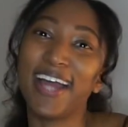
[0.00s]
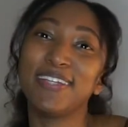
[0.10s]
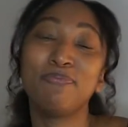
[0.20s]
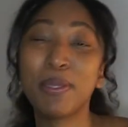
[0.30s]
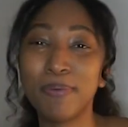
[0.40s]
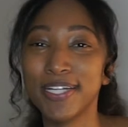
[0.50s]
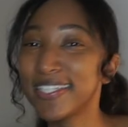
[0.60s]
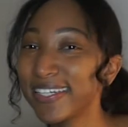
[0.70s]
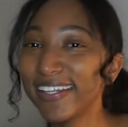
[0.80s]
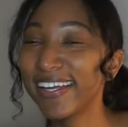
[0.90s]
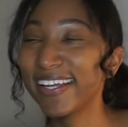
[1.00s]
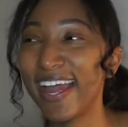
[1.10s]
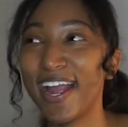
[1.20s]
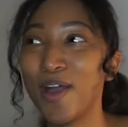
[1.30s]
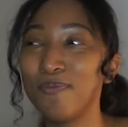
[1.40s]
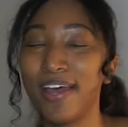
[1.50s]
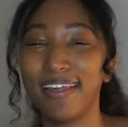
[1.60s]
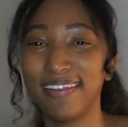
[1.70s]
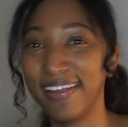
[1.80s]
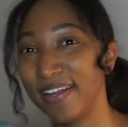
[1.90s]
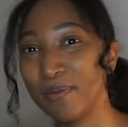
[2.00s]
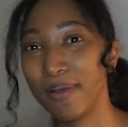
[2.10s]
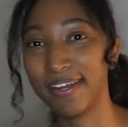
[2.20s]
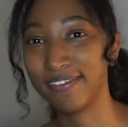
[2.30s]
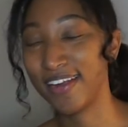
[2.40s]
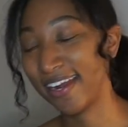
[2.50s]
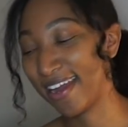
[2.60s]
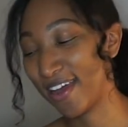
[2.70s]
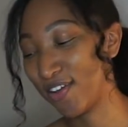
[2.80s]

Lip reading: Me personally, like, I'm not thinking about it right now.